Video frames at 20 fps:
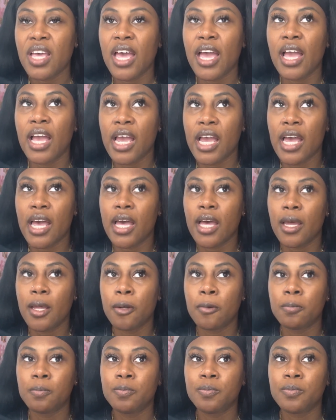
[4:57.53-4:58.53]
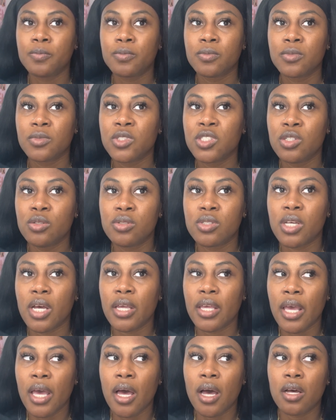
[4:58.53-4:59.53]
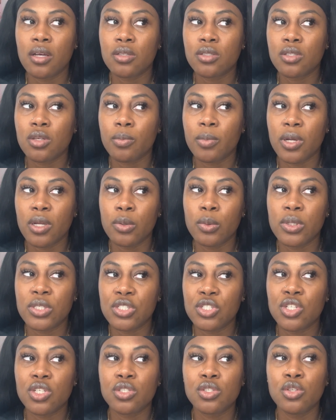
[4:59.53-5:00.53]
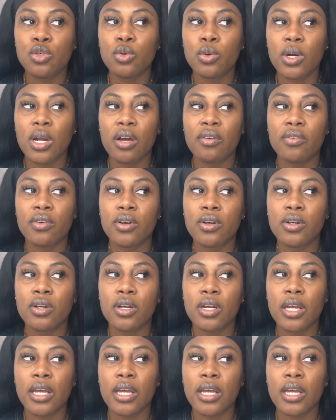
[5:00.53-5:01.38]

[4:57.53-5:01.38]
And she was like, yeah, so, but it wasn't just you or whatever.